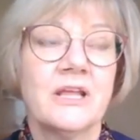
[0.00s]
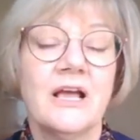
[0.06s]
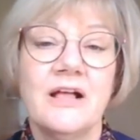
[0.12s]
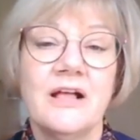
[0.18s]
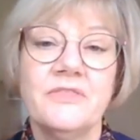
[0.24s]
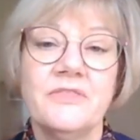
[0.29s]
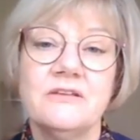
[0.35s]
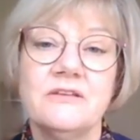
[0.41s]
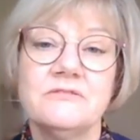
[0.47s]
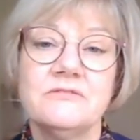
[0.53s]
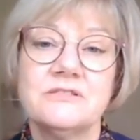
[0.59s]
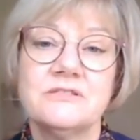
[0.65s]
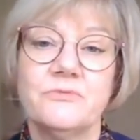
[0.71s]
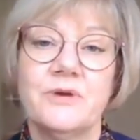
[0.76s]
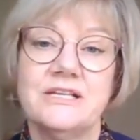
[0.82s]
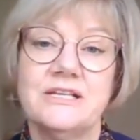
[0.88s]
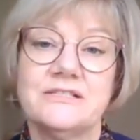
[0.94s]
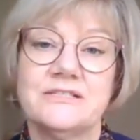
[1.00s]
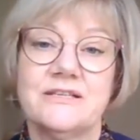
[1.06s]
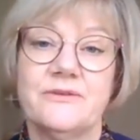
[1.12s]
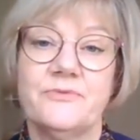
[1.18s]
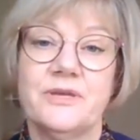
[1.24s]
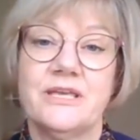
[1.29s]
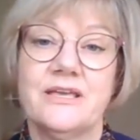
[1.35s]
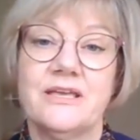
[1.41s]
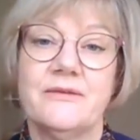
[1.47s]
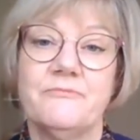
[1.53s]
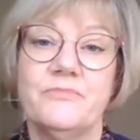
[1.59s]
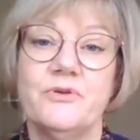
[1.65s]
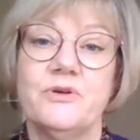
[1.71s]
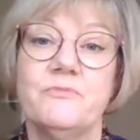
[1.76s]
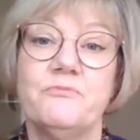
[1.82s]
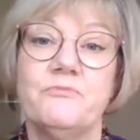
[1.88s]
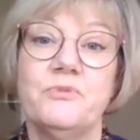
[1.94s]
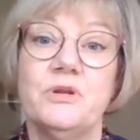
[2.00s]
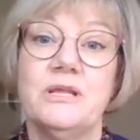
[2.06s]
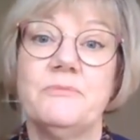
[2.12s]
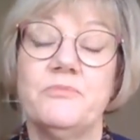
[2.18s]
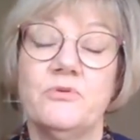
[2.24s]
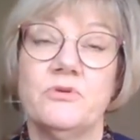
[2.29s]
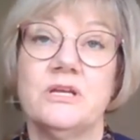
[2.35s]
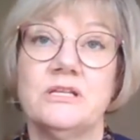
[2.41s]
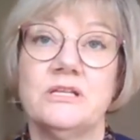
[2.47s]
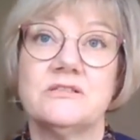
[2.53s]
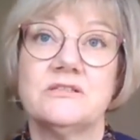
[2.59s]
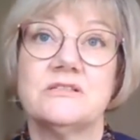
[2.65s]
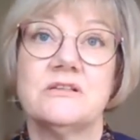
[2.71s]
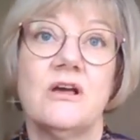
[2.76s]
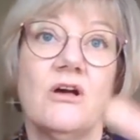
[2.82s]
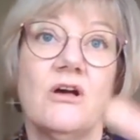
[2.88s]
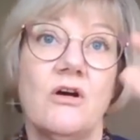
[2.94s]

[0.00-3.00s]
And those are ways that we can put bullet points